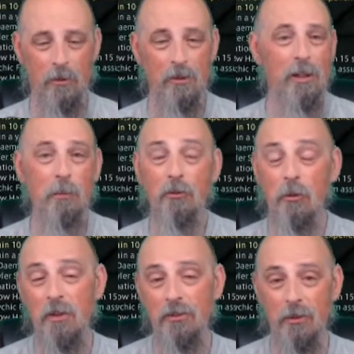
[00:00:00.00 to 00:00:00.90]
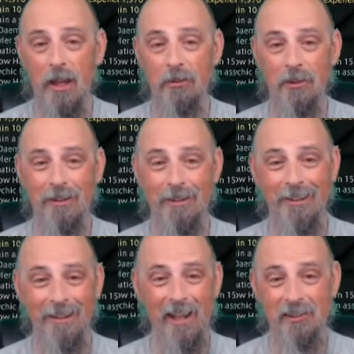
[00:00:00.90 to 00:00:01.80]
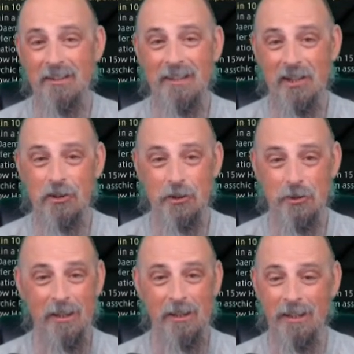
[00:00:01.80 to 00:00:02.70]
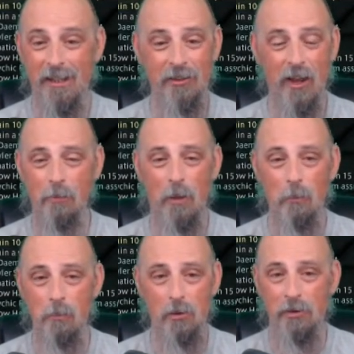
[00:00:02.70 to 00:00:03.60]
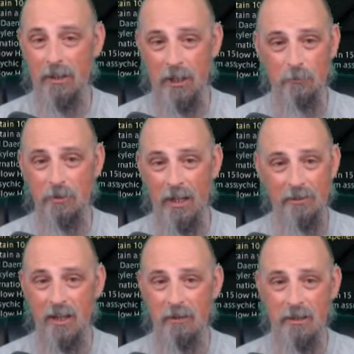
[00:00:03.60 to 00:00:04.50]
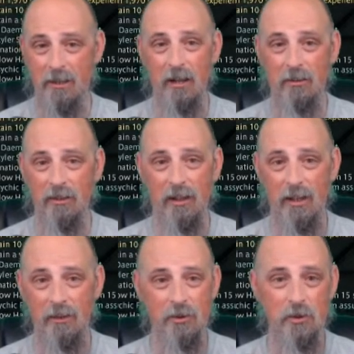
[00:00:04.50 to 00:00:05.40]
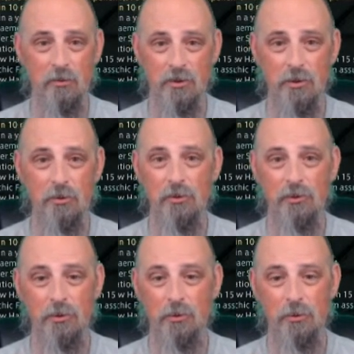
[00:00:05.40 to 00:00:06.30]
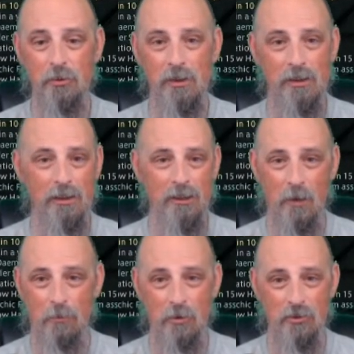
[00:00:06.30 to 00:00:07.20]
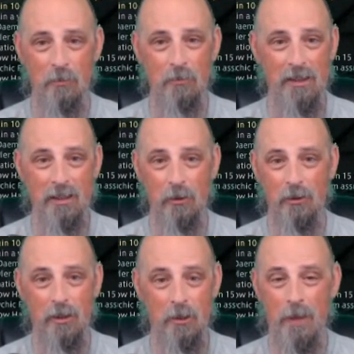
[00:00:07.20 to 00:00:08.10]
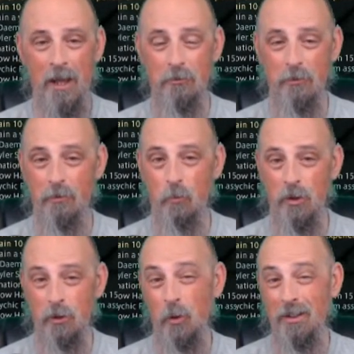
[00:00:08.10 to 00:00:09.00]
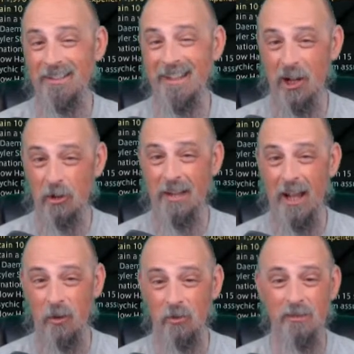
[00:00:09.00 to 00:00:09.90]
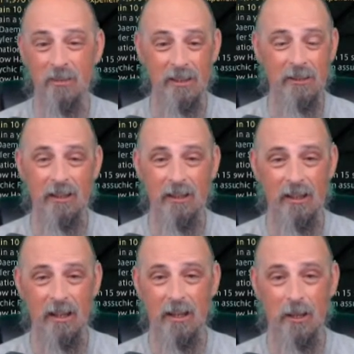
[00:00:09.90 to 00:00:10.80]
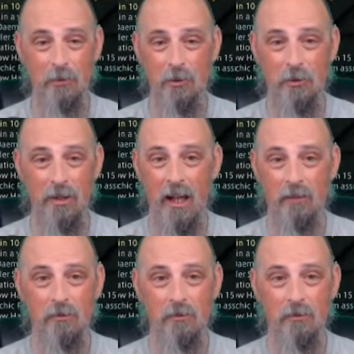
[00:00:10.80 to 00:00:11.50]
coming from this as a teacher, it's all about building up, not tearing down. And if you choose to approach something in a manner where you're going to tear down, you're not,